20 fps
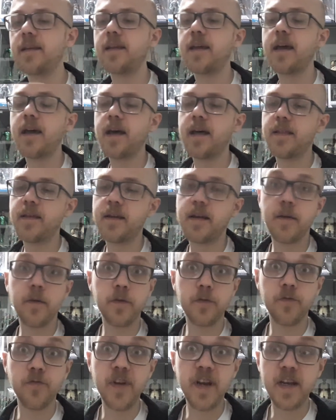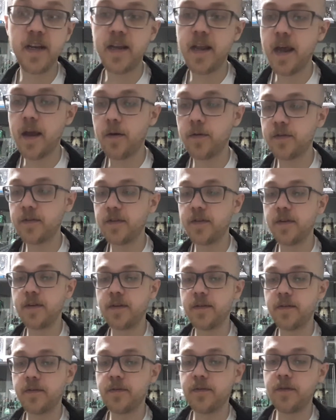then I will read it out,
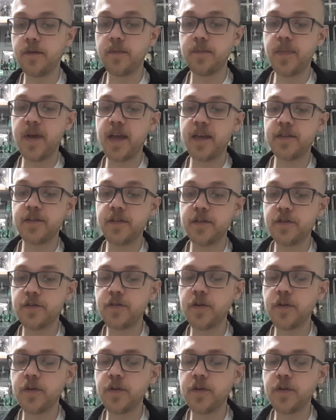the passage.